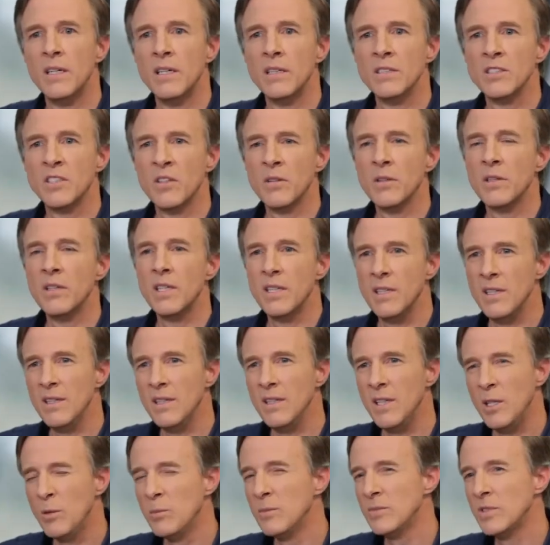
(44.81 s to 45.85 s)
So the
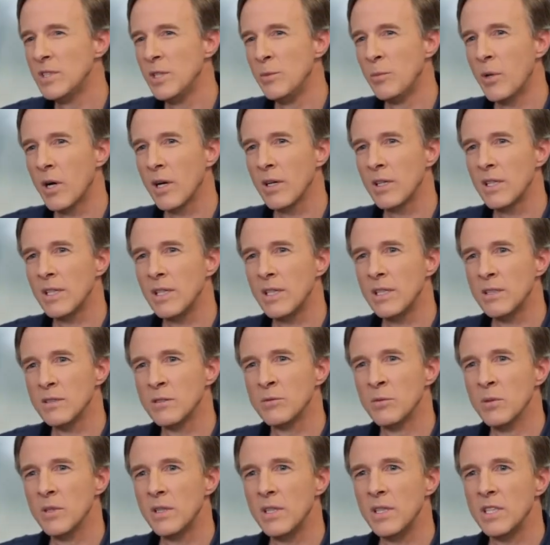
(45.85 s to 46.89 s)
eMMC market
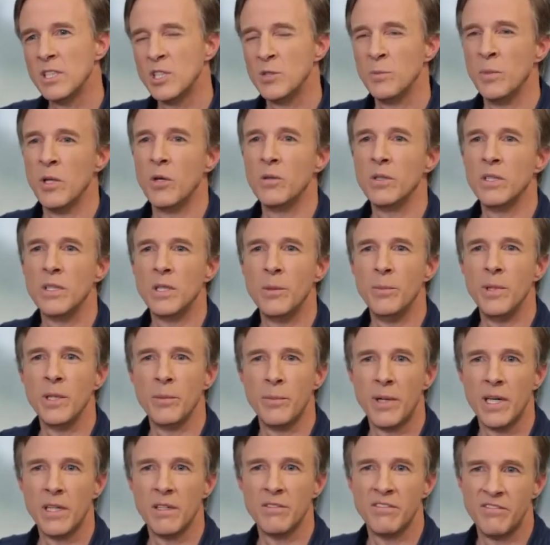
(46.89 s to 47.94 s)
has really exploded to be
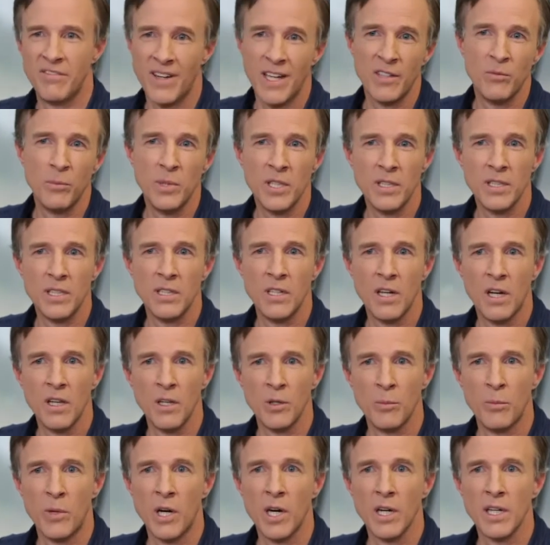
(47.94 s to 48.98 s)
about a $5 billion
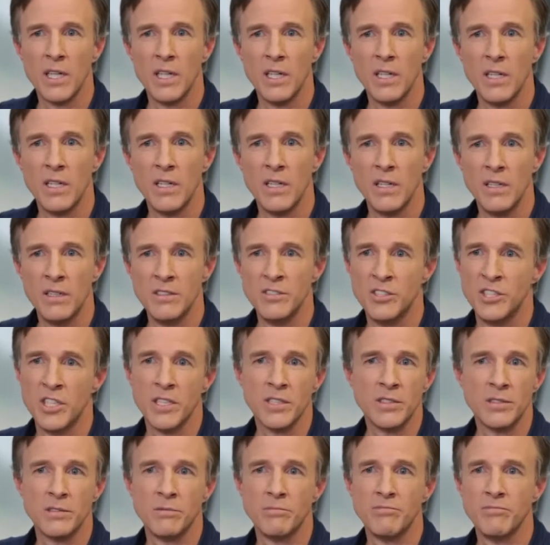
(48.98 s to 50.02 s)
market in
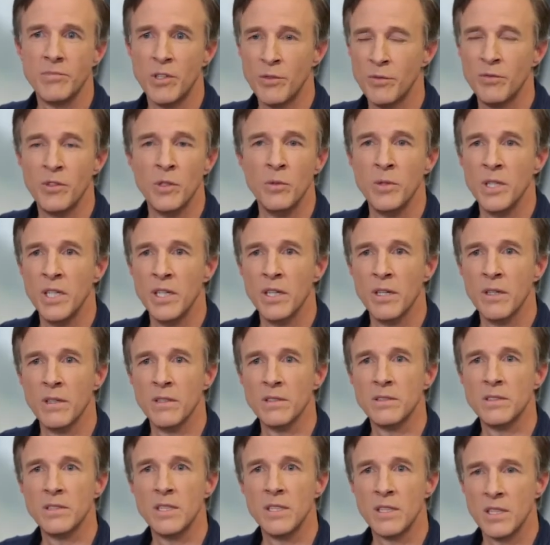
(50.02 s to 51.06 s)
just a few
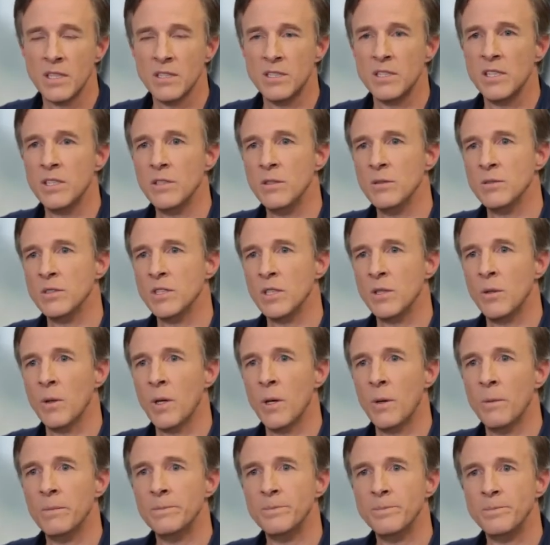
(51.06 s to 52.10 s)
years and continues to
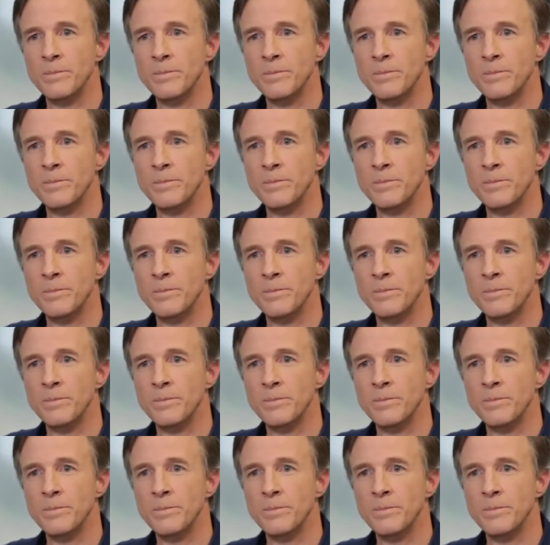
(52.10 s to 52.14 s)
grow.